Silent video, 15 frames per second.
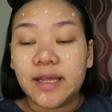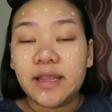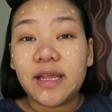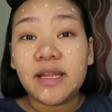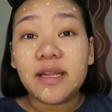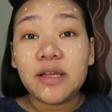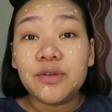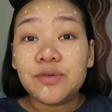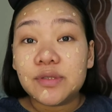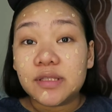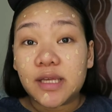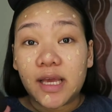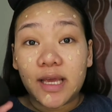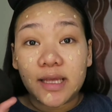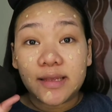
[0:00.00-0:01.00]
And then I use
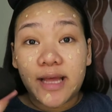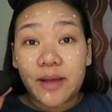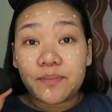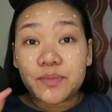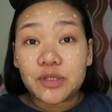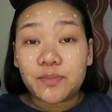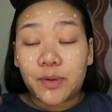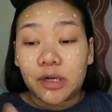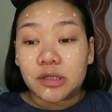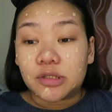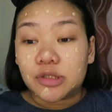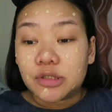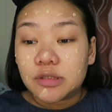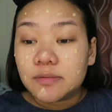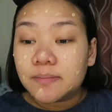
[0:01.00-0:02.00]
a damp
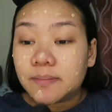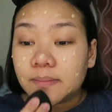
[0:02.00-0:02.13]
sponge.